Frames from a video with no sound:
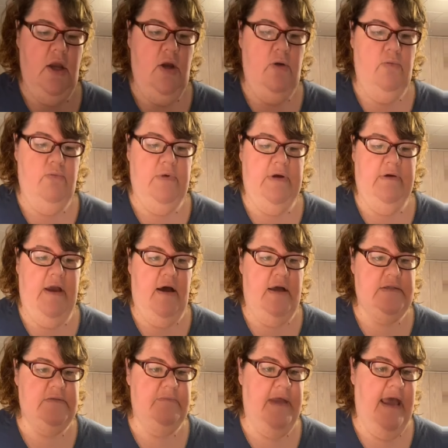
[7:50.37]
really
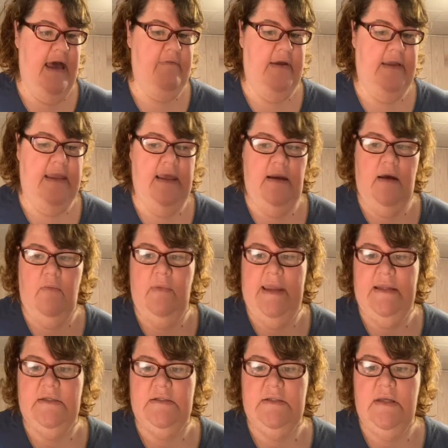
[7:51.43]
awesome to have. I cannot
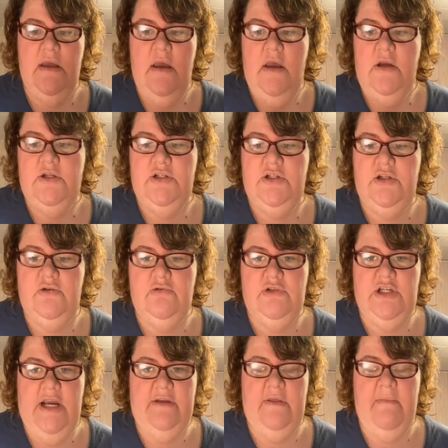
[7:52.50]
wait to
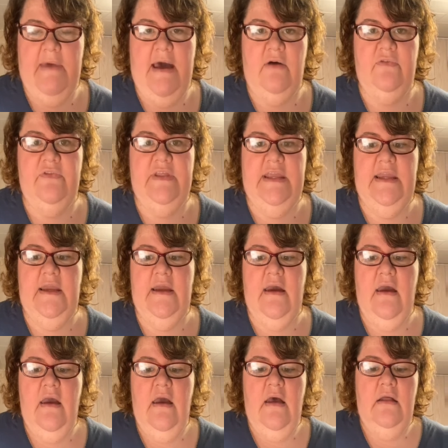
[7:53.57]
check them out. The
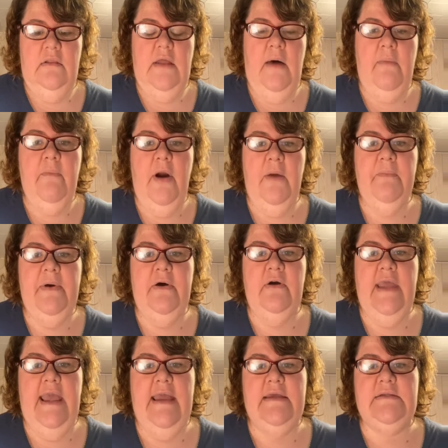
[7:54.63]
lumbar
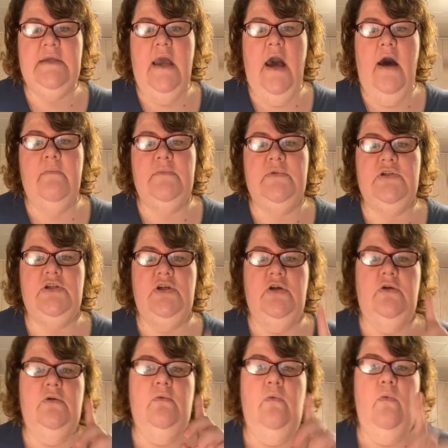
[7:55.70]
pillowcase comes
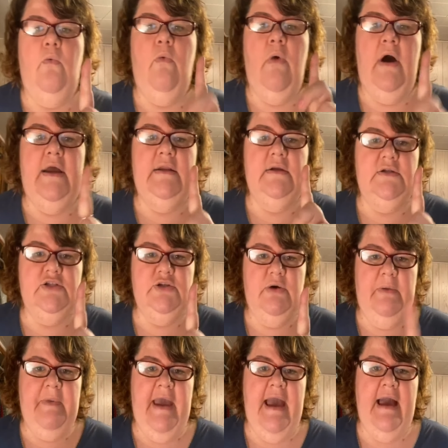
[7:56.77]
1 to a
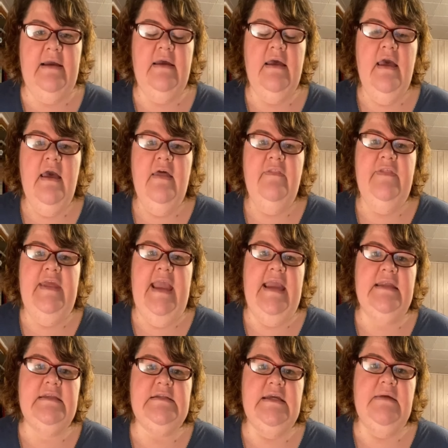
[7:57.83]
pack. The
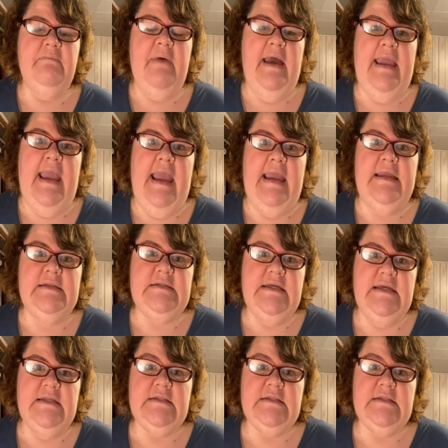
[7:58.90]
18 by 18s